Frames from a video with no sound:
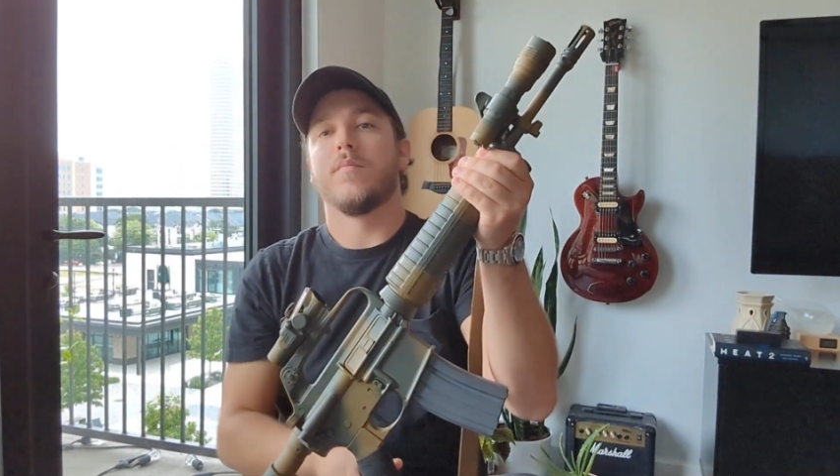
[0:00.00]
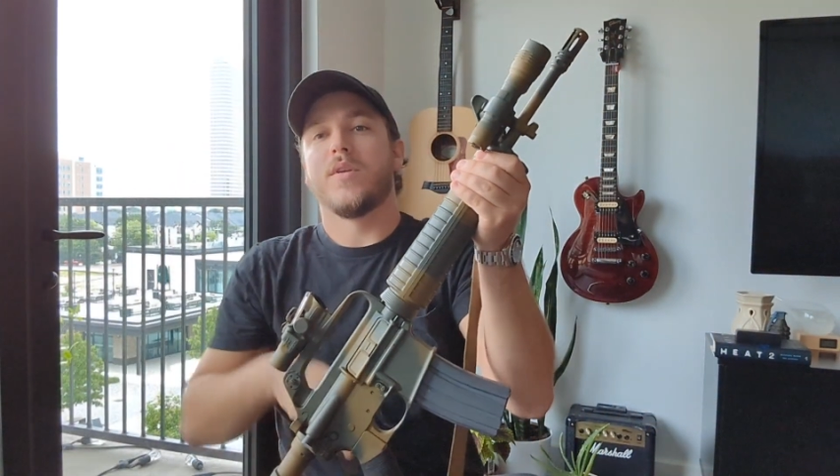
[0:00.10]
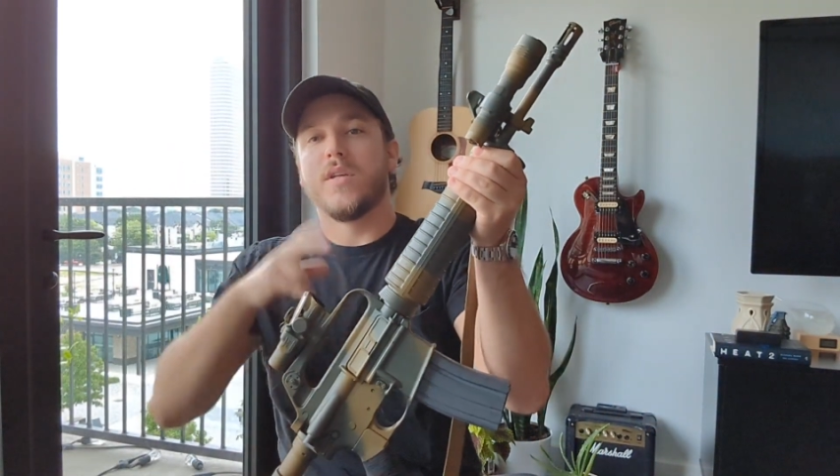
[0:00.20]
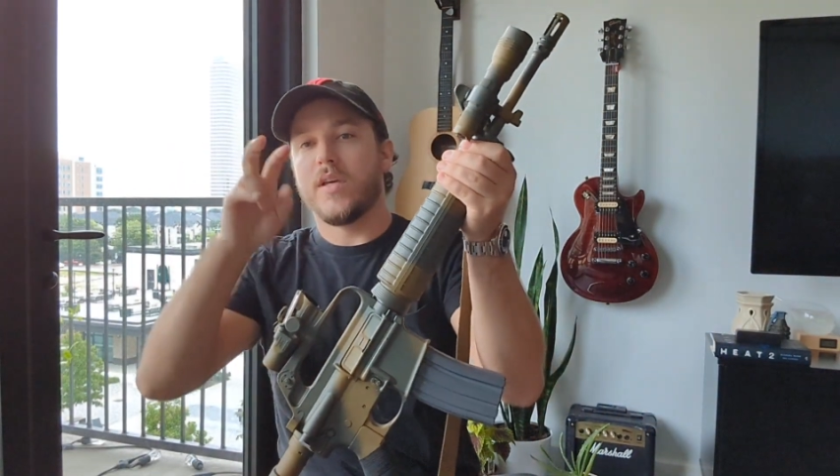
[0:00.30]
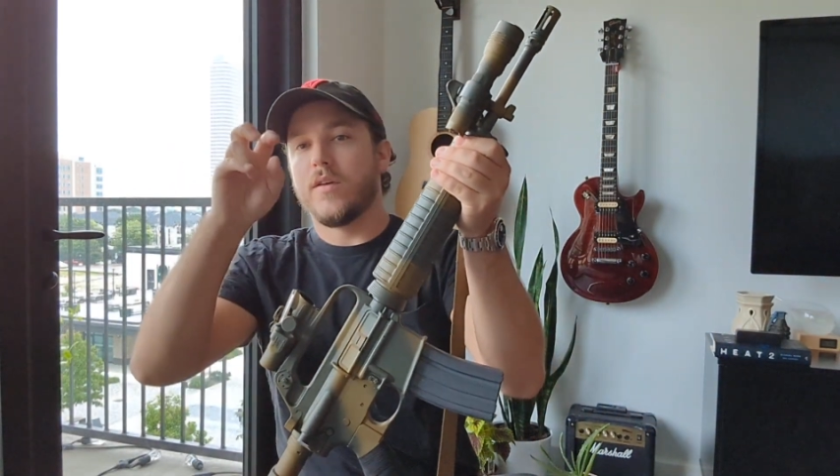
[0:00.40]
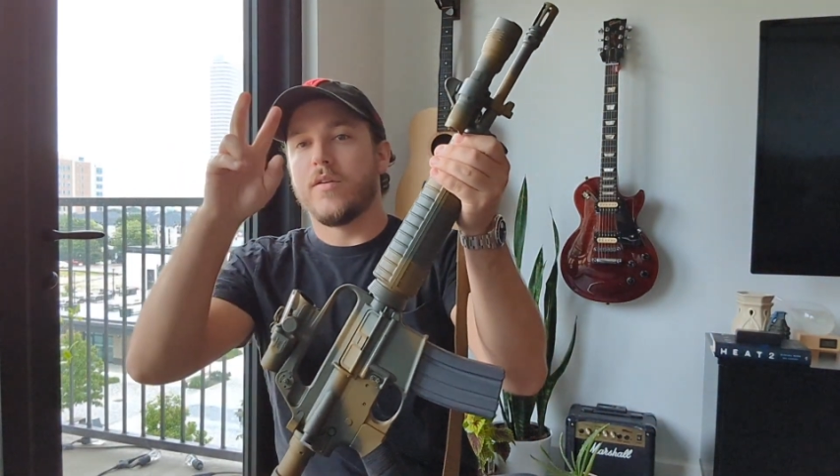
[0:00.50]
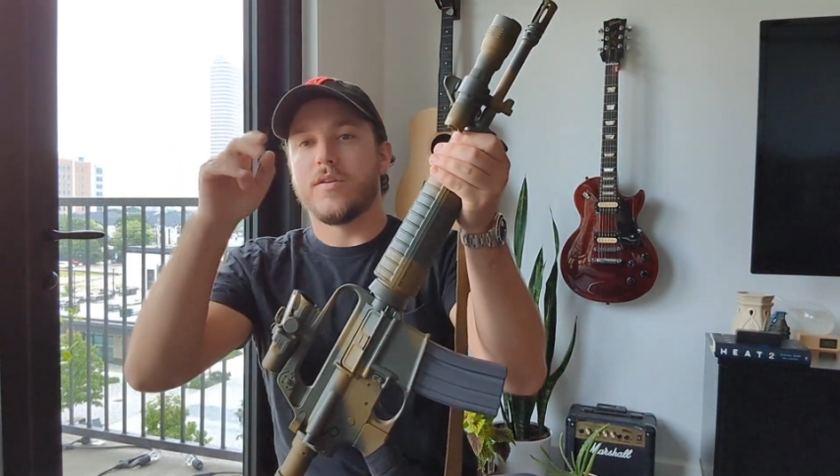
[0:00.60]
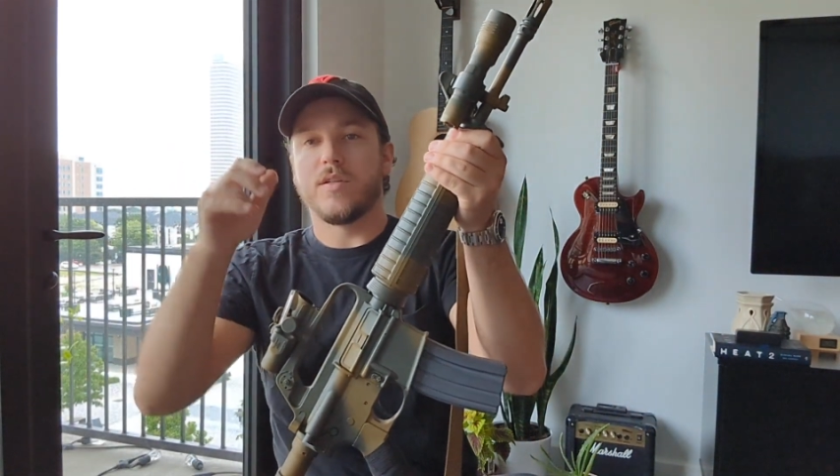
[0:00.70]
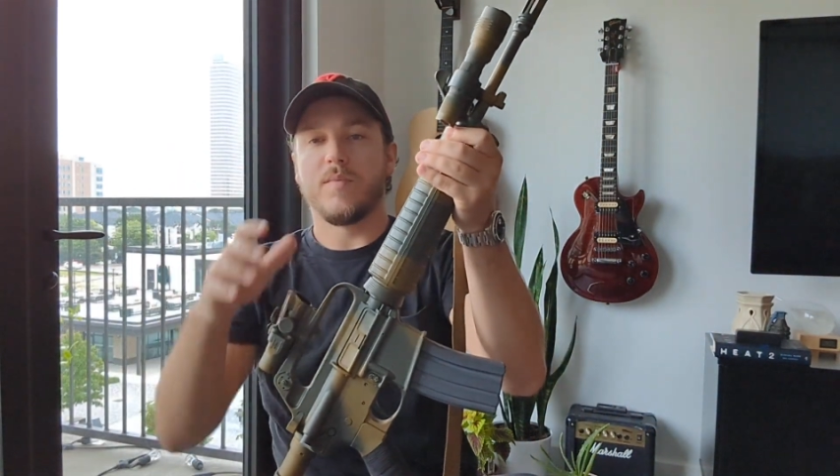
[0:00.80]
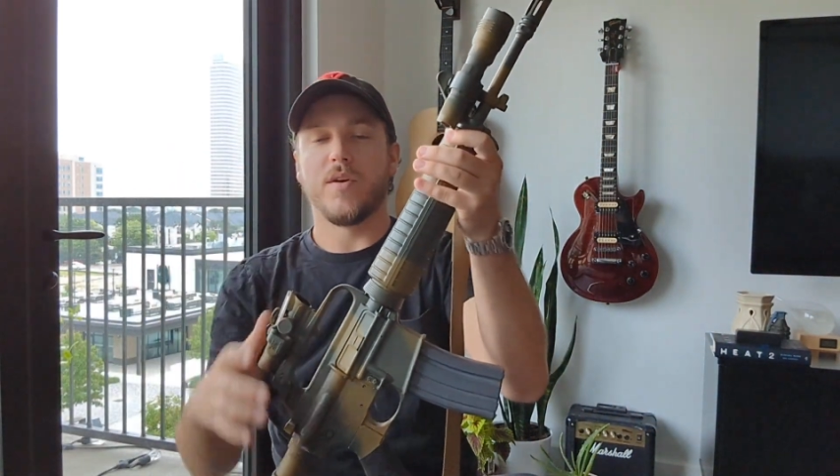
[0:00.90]

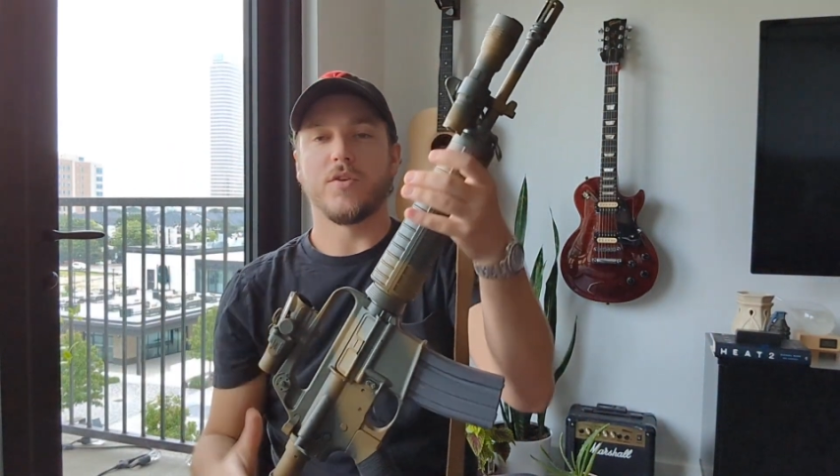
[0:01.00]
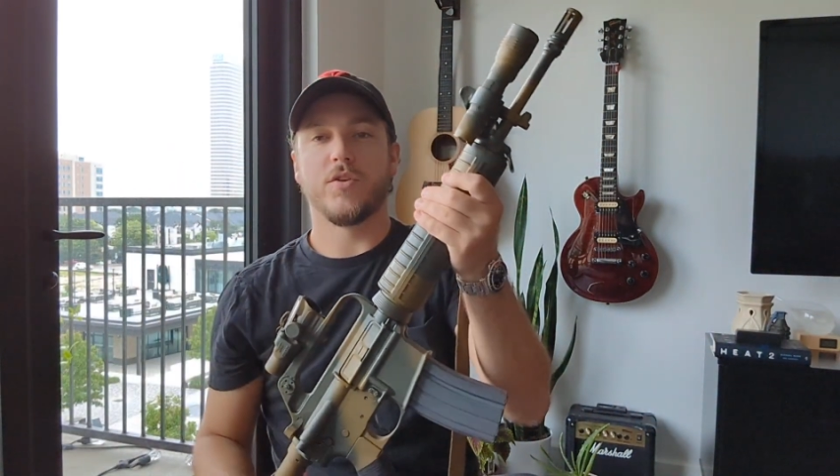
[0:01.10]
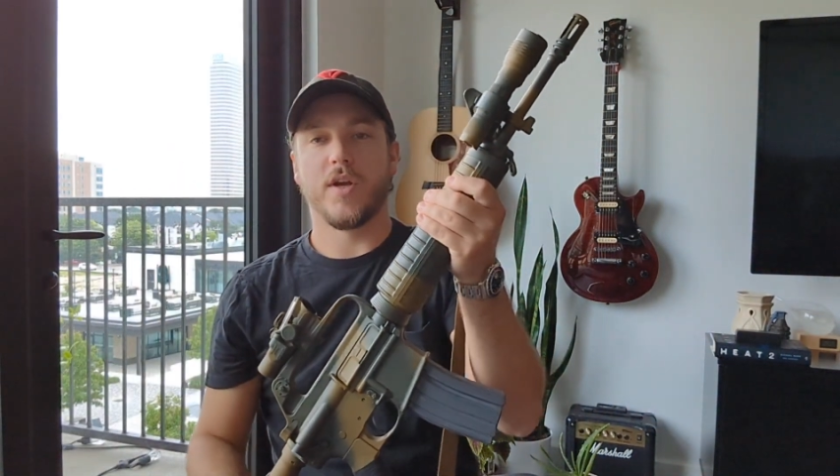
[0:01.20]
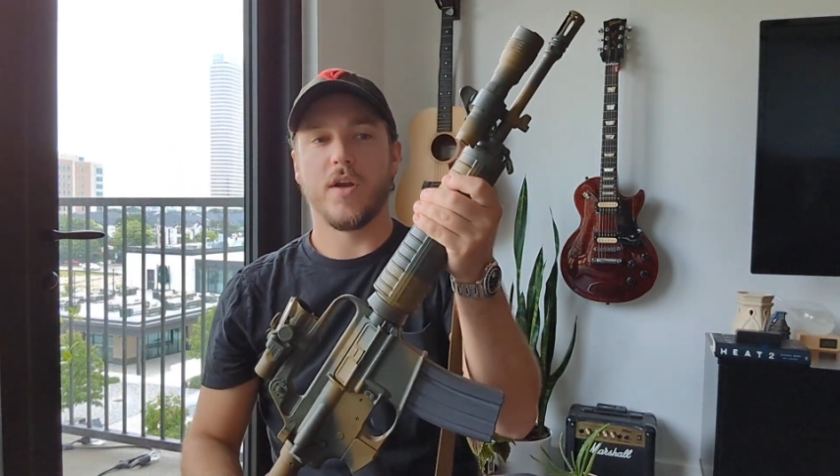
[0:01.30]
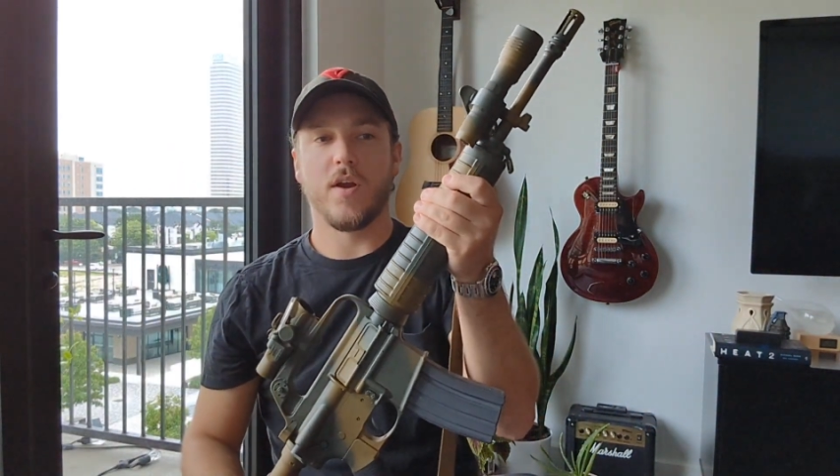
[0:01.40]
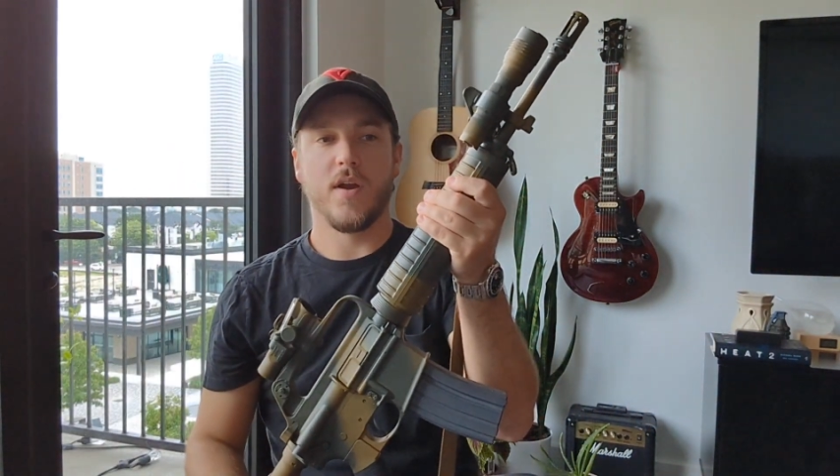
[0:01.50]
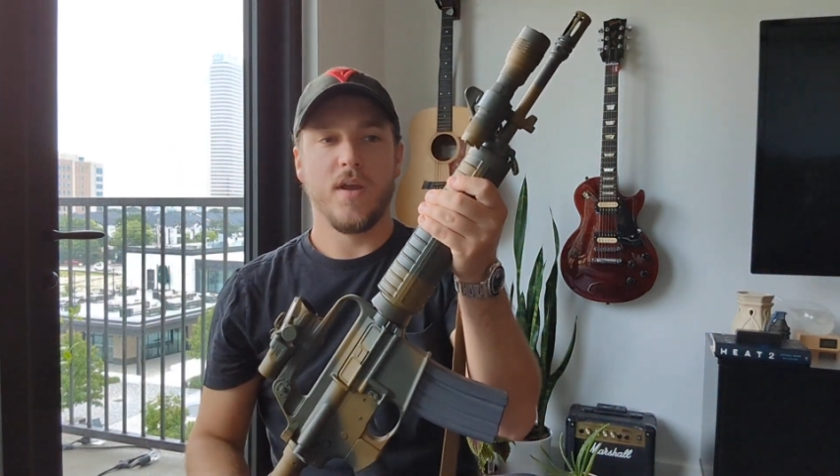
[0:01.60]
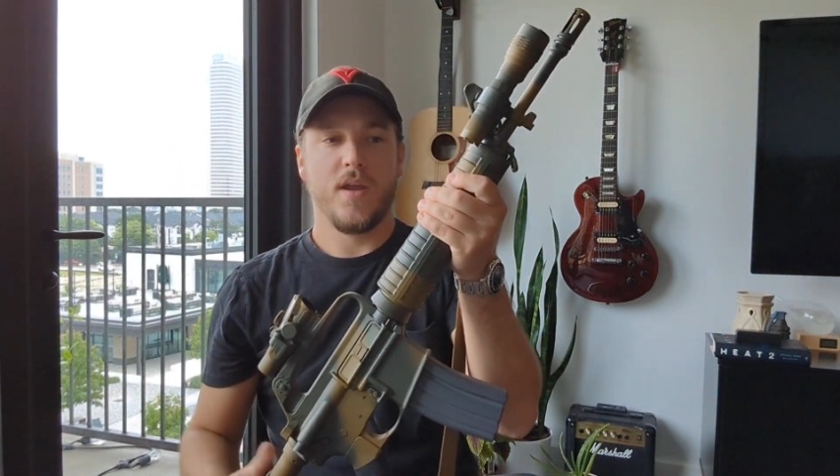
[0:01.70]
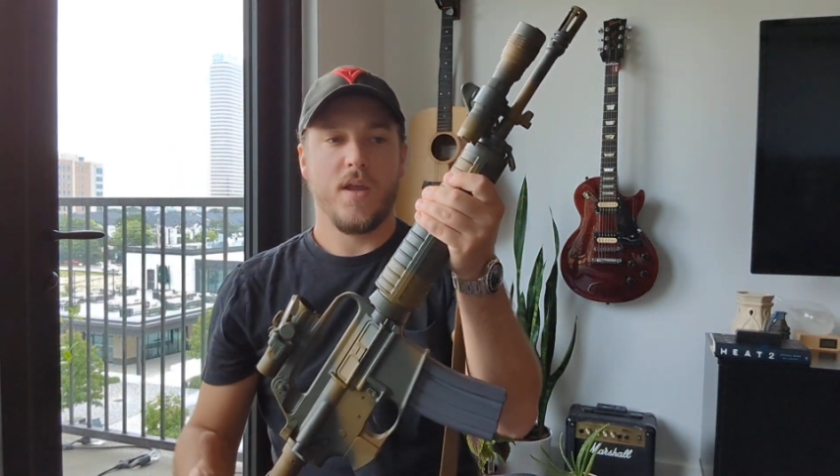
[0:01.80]
meticulously built trigger.